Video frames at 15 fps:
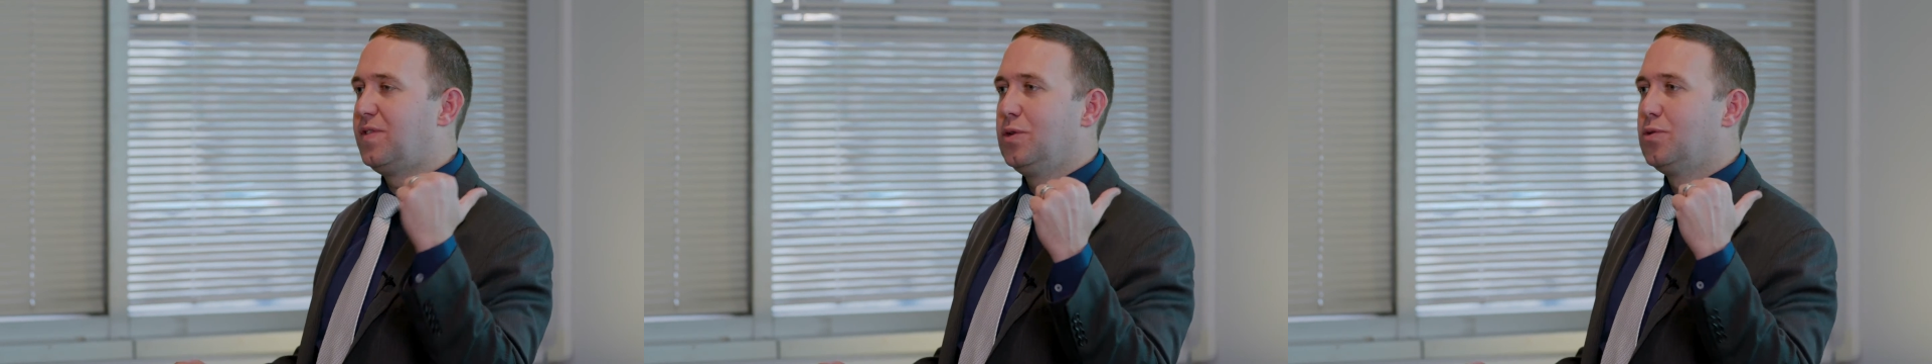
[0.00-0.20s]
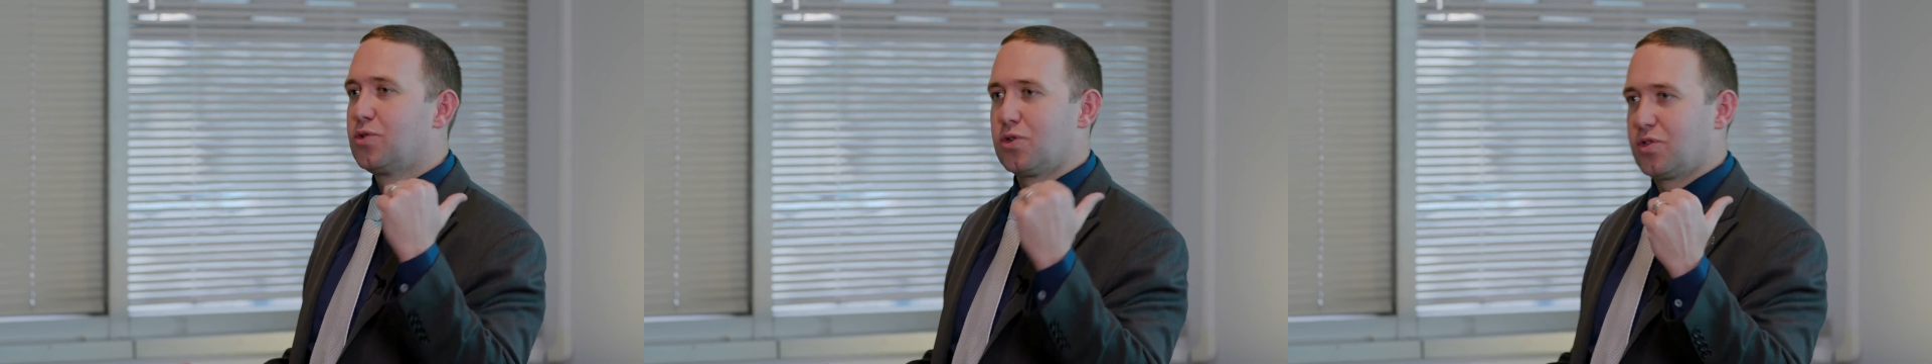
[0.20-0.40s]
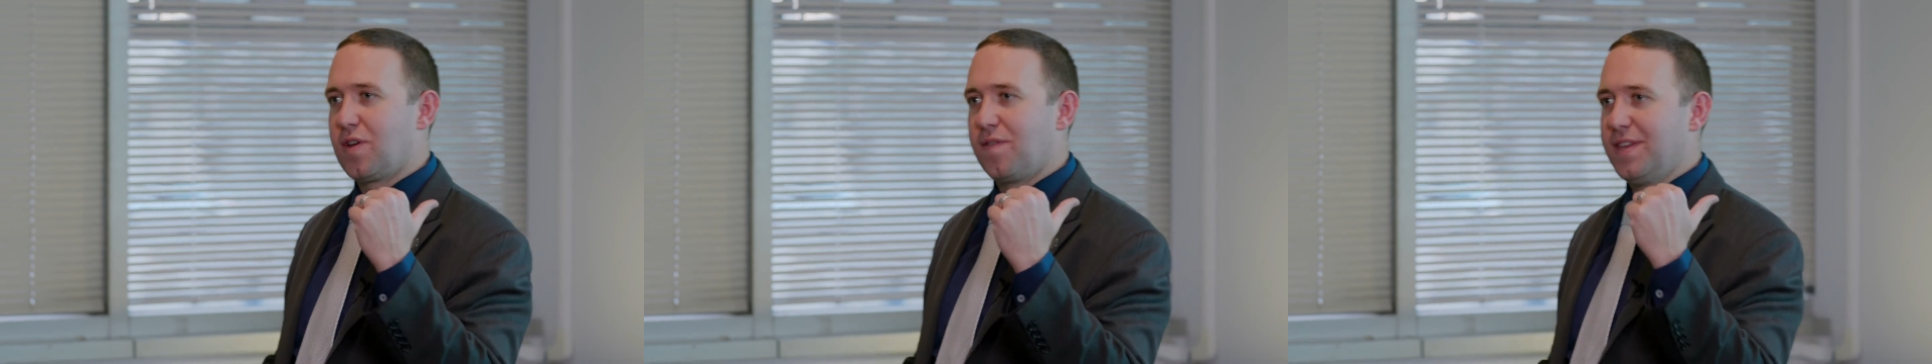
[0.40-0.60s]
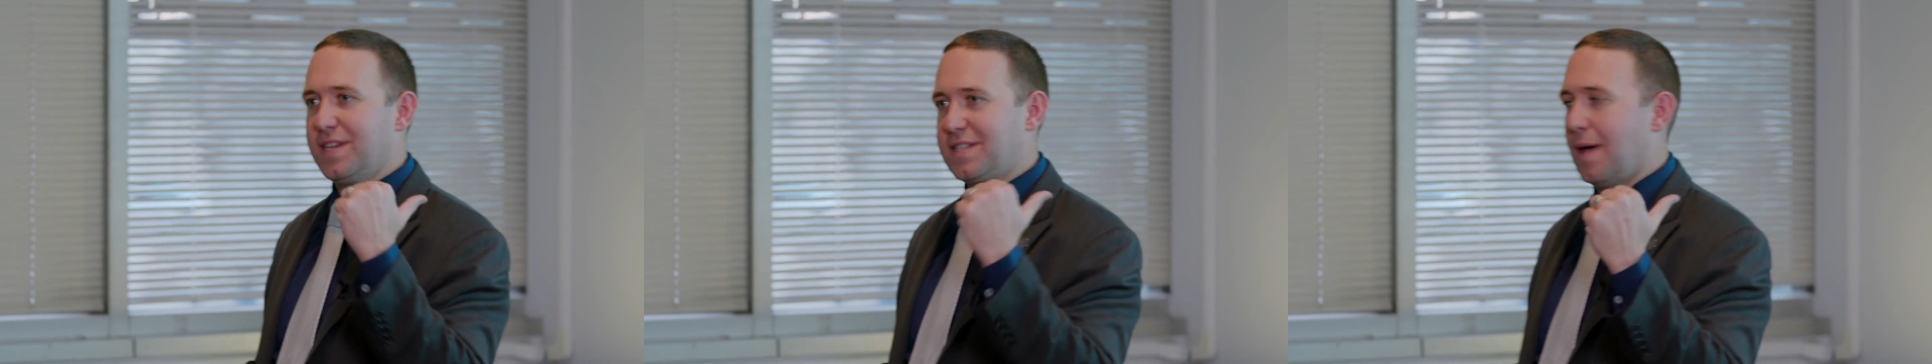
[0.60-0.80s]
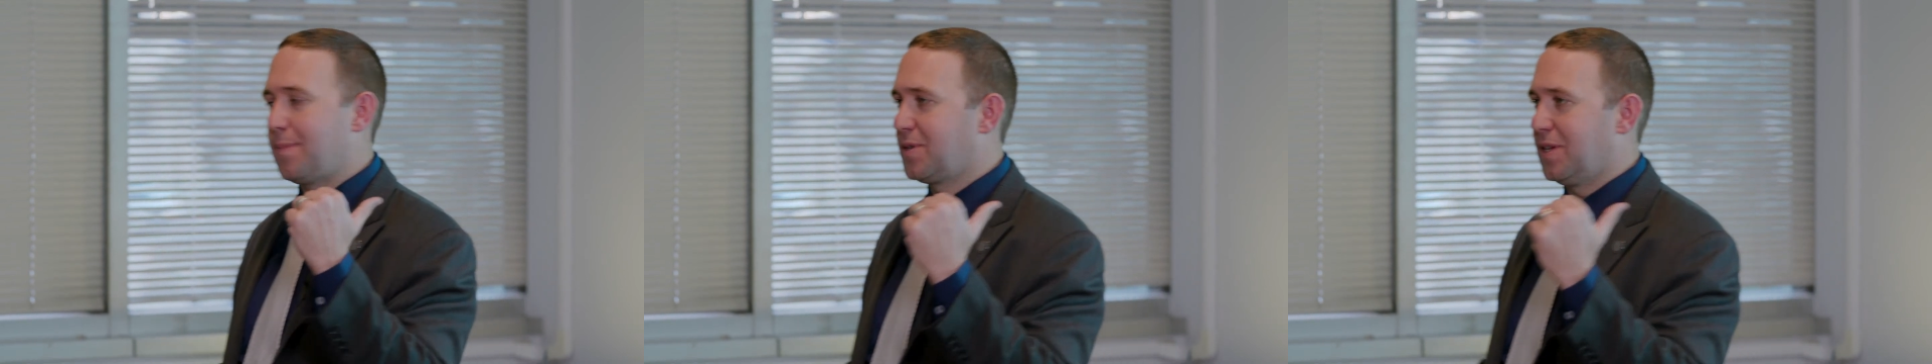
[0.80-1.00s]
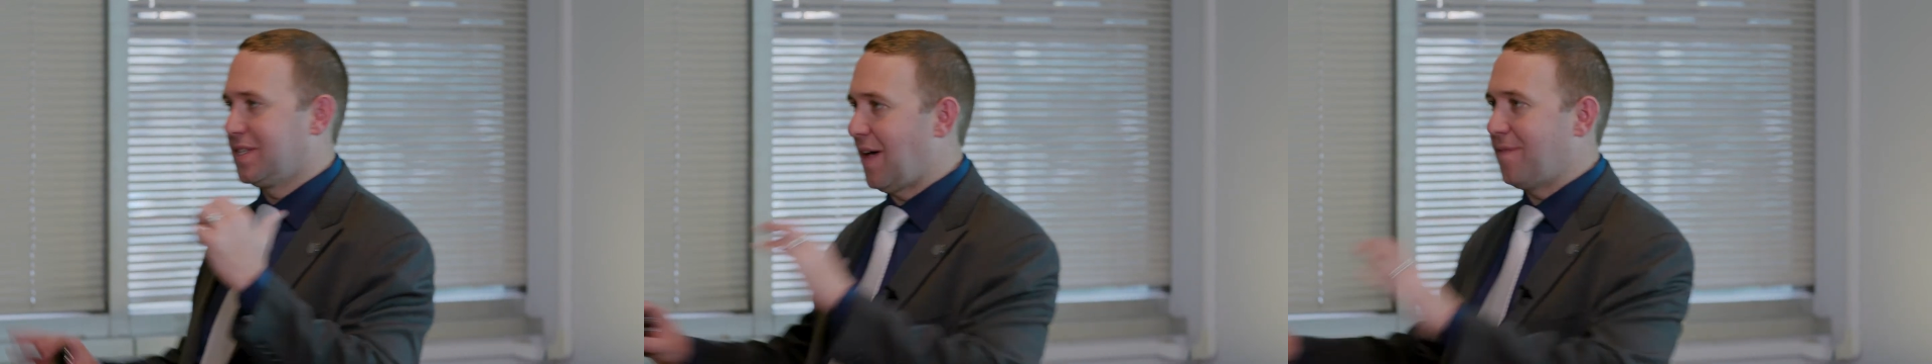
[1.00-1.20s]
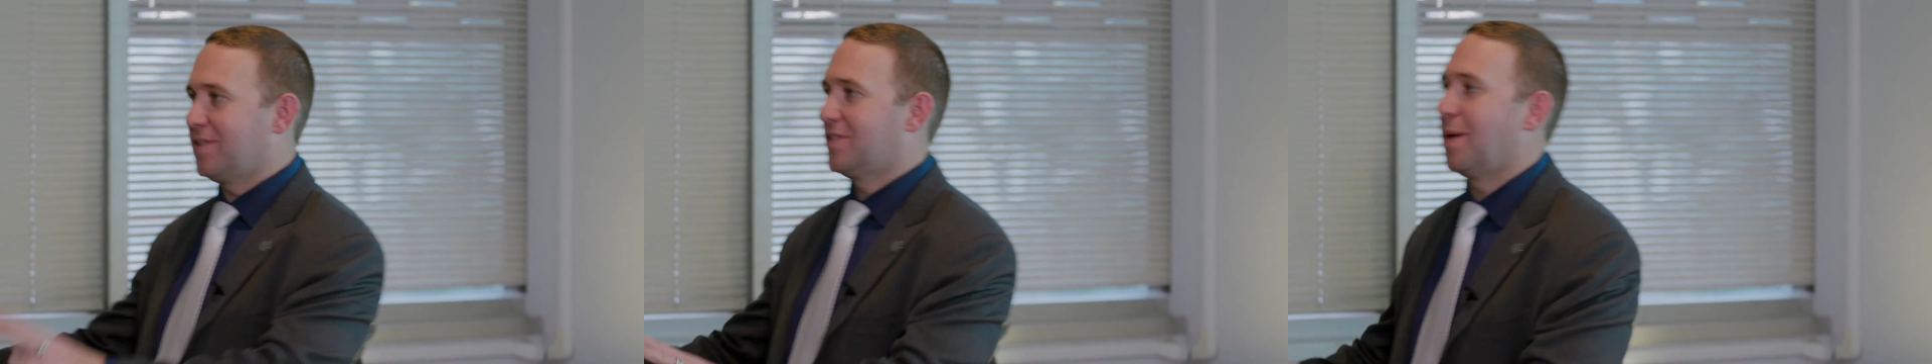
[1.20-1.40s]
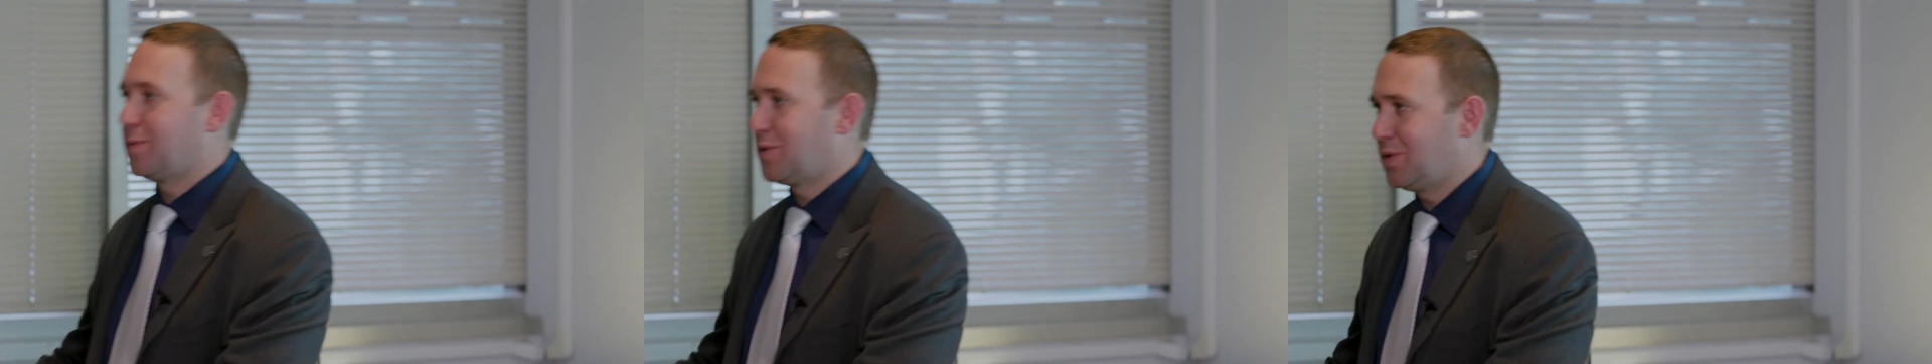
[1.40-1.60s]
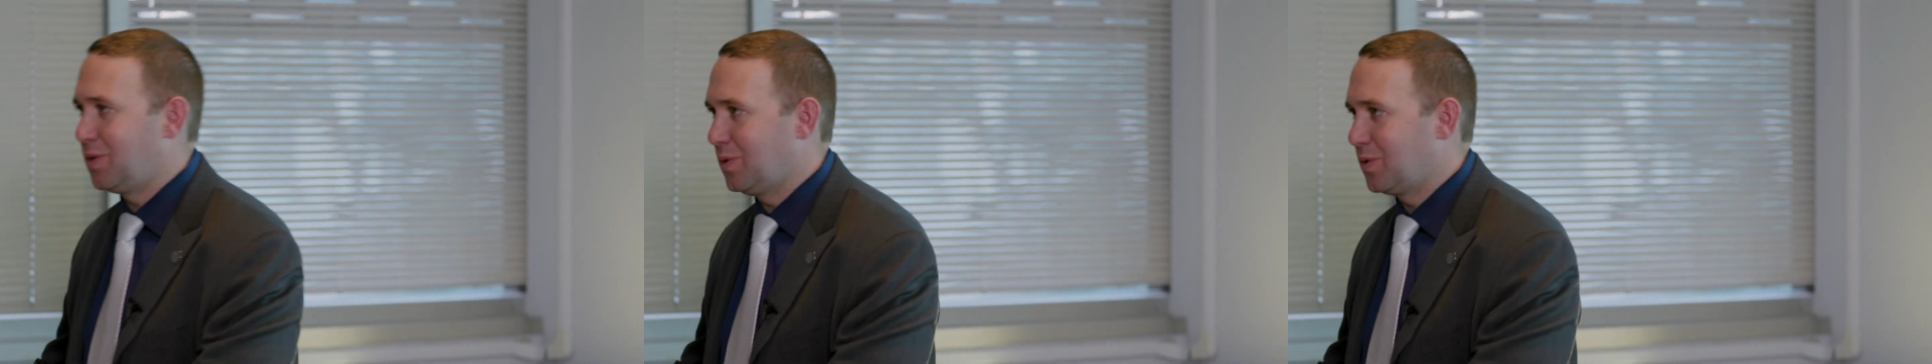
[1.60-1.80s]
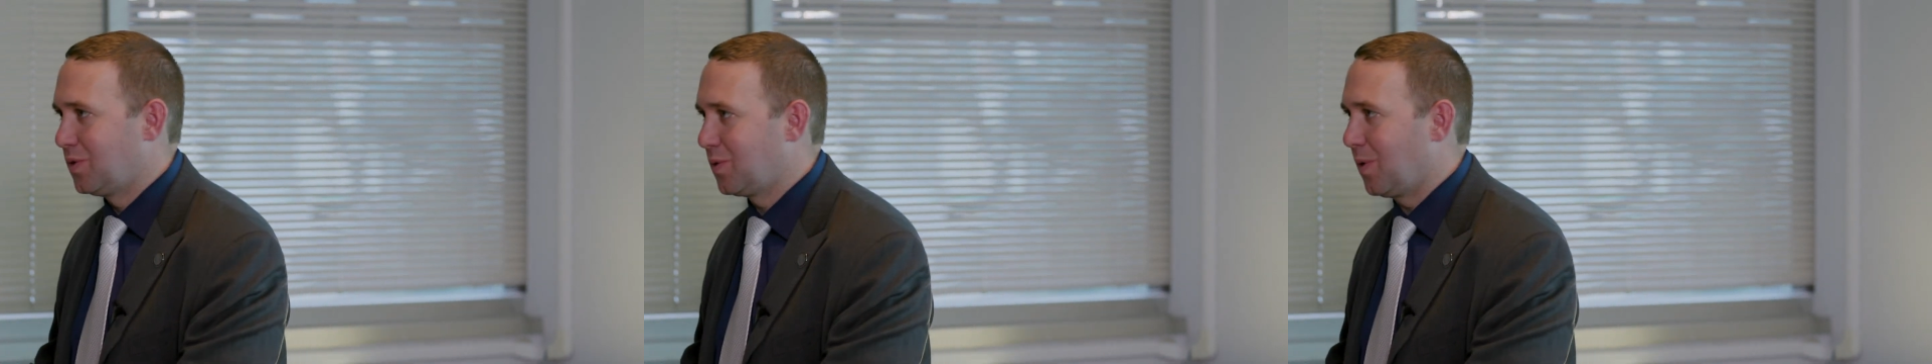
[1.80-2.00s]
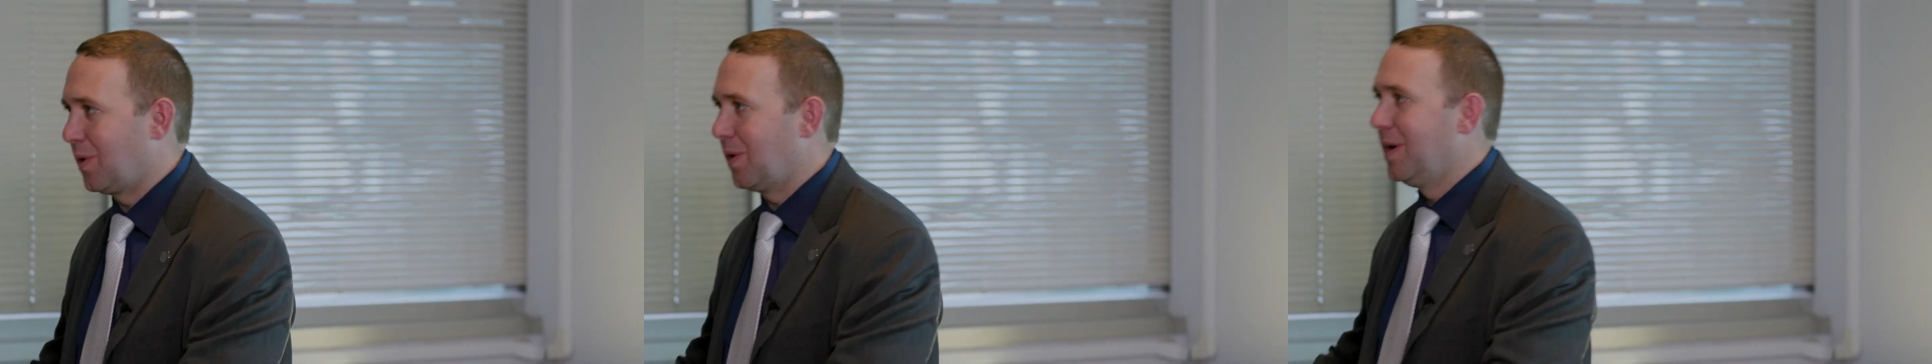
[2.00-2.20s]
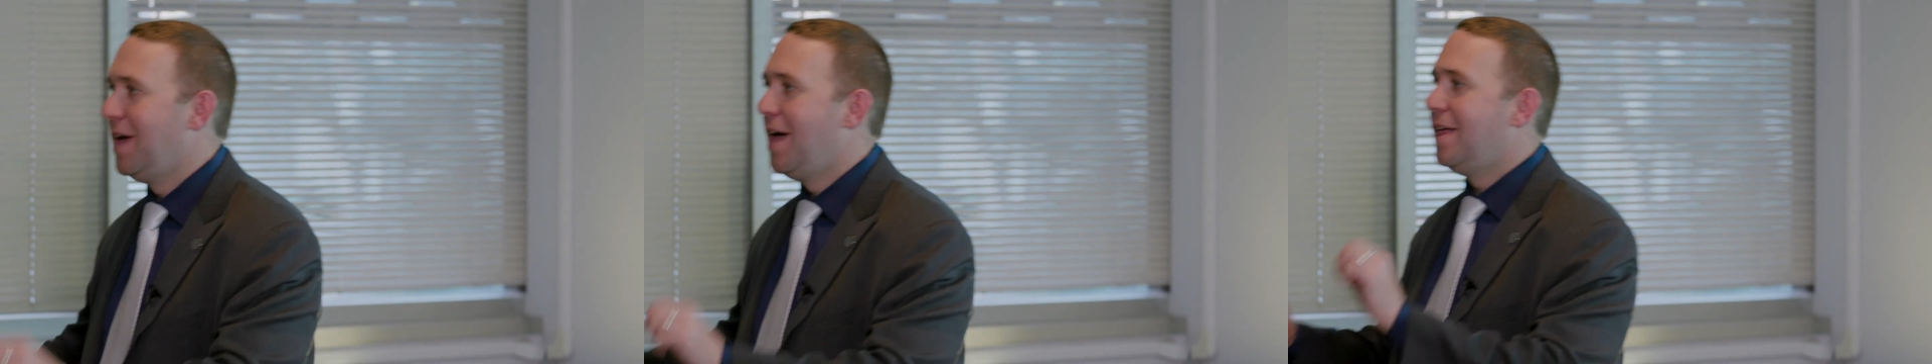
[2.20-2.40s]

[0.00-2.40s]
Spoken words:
users of this substance have a substance use disorder.